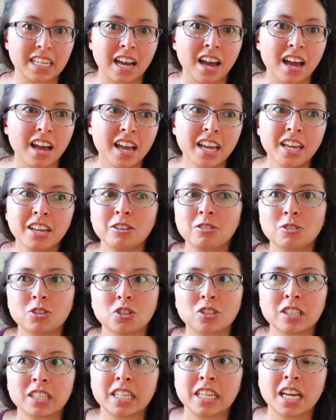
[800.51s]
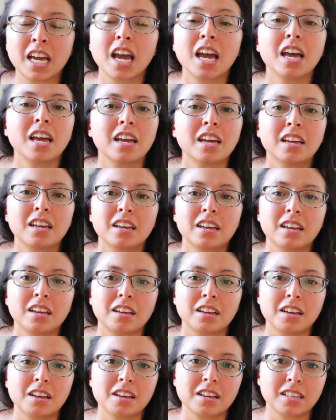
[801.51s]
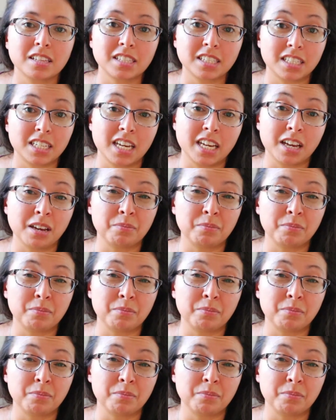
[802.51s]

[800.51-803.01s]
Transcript: I usually stay